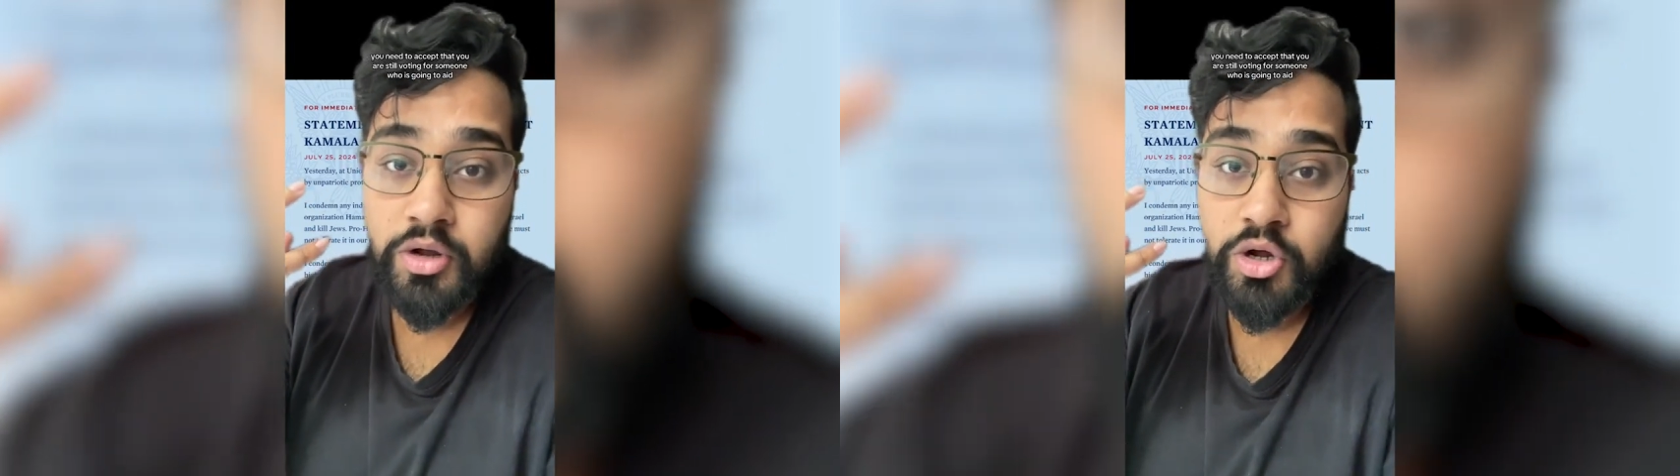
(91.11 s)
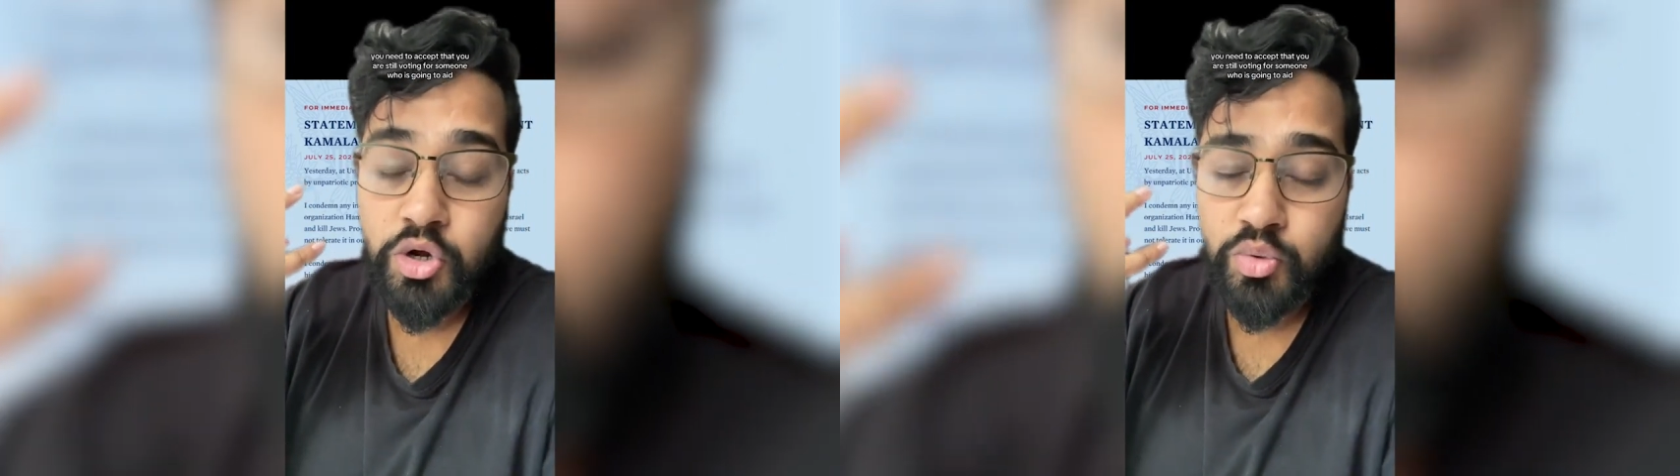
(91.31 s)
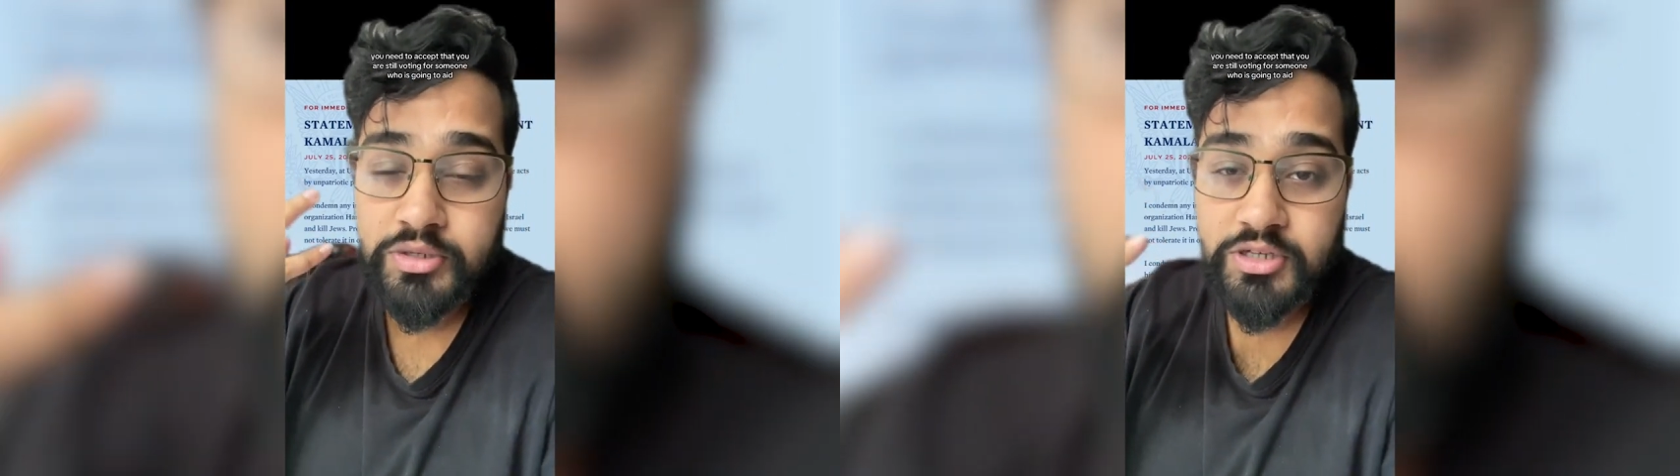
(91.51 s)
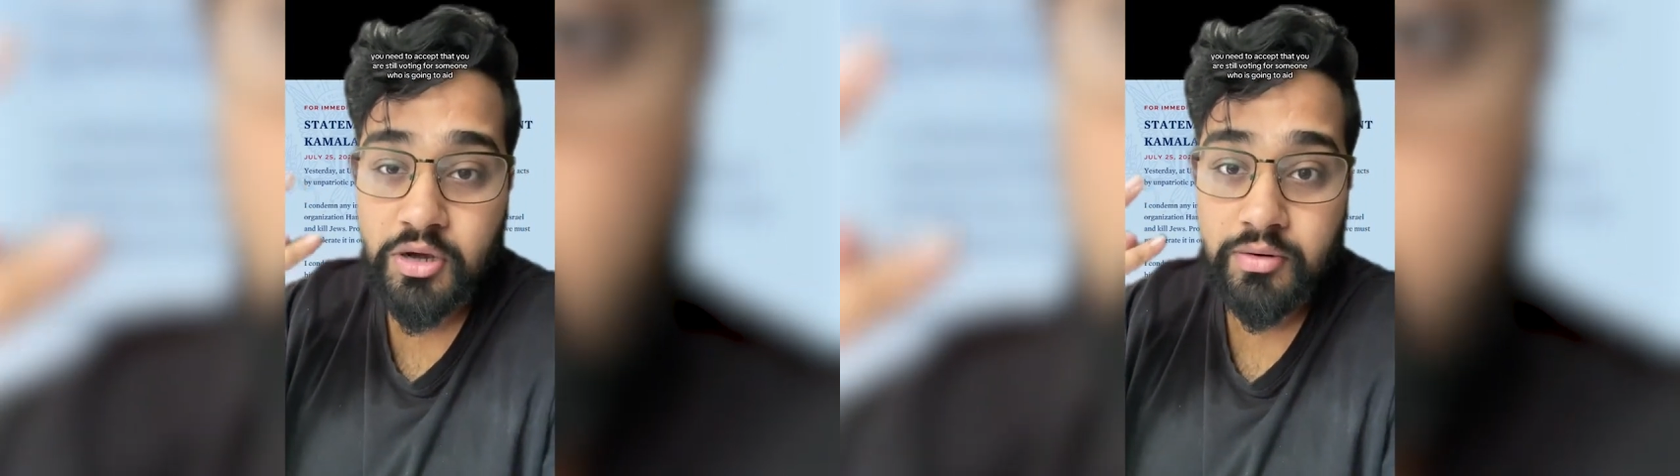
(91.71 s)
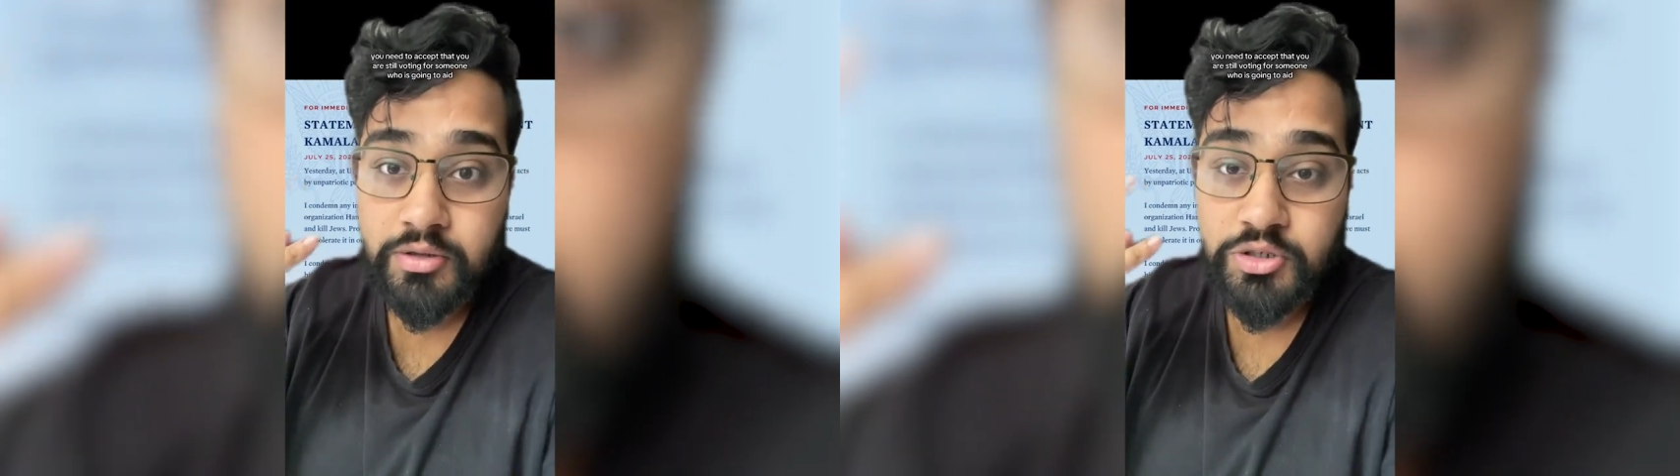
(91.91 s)
who is
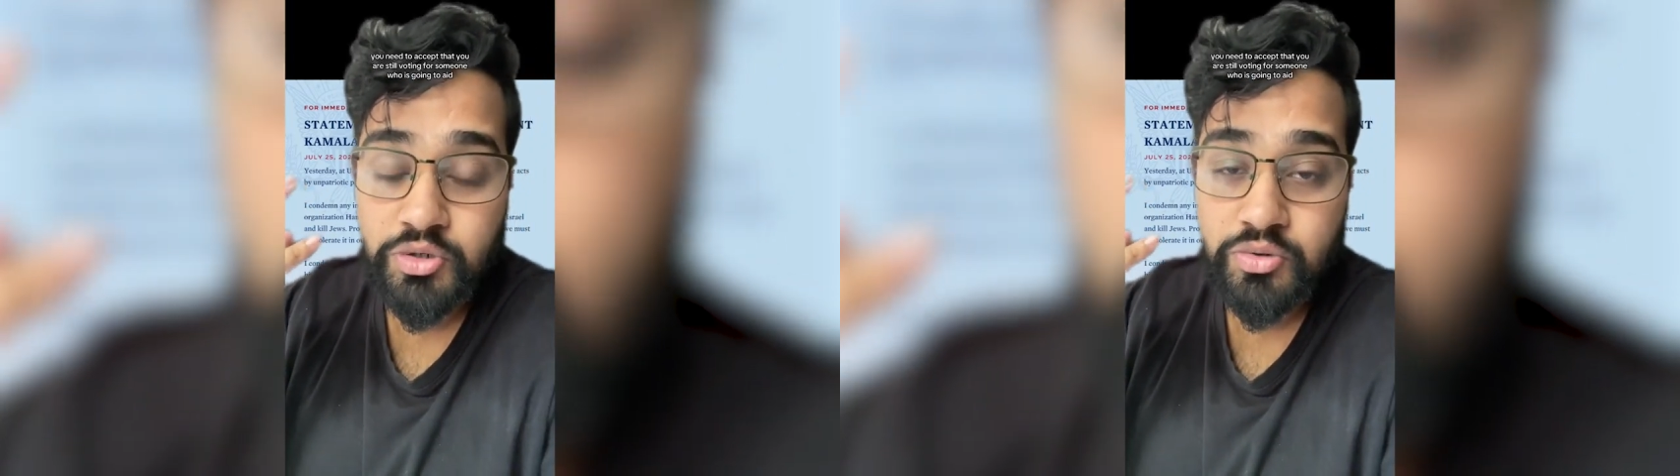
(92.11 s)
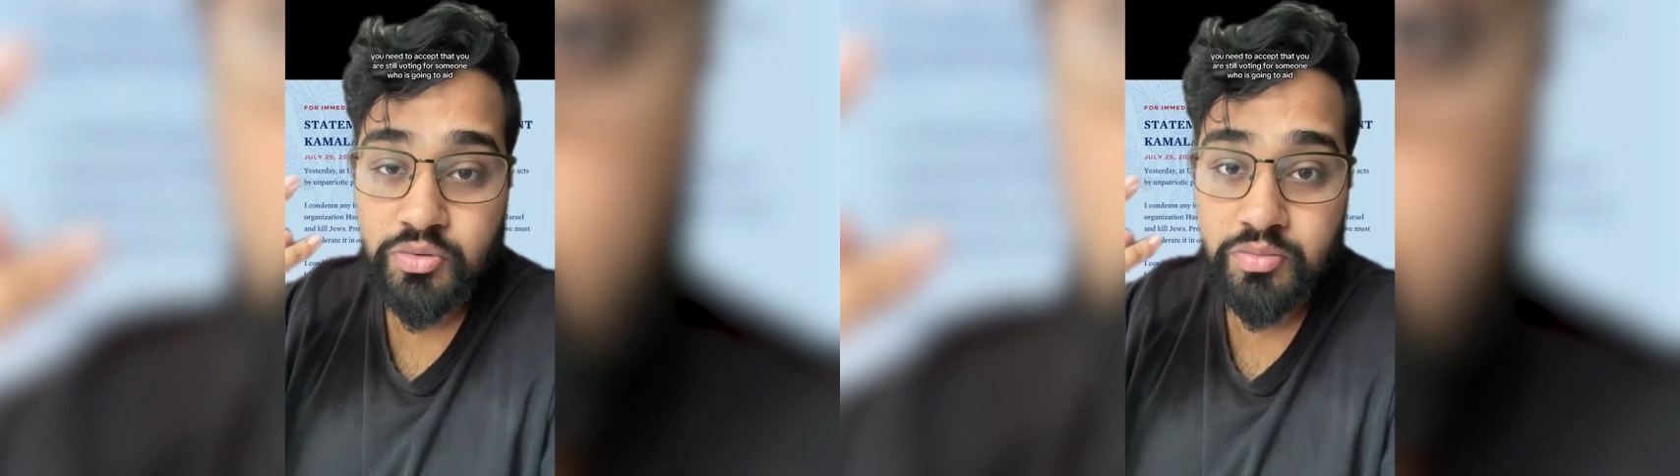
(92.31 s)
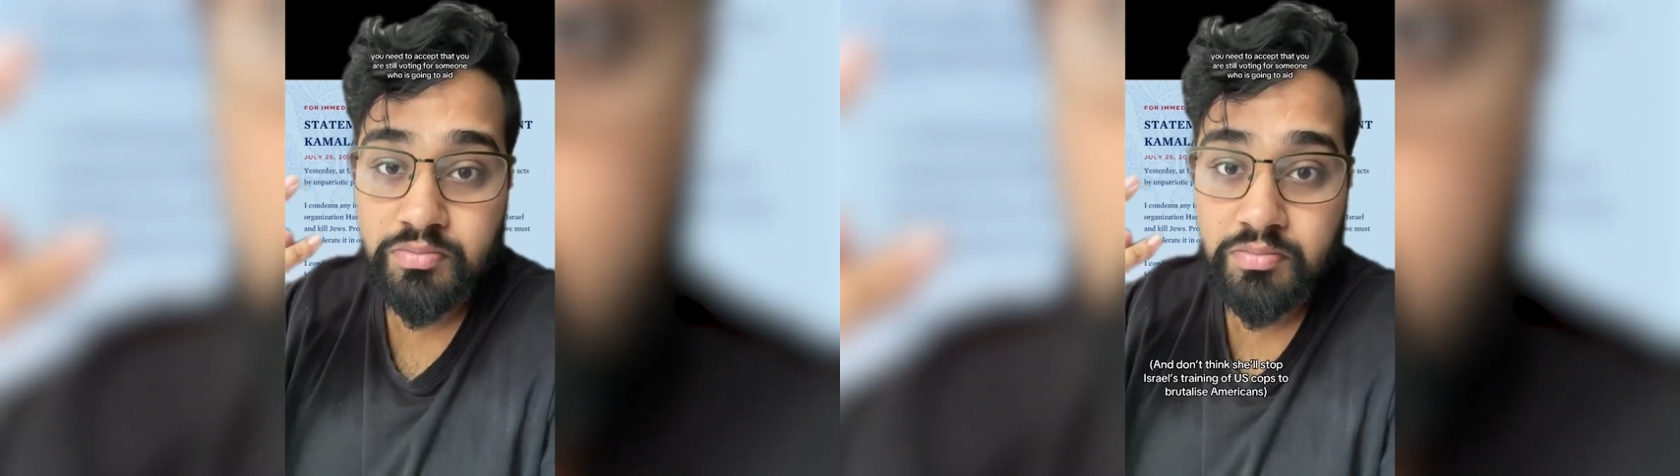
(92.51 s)
going to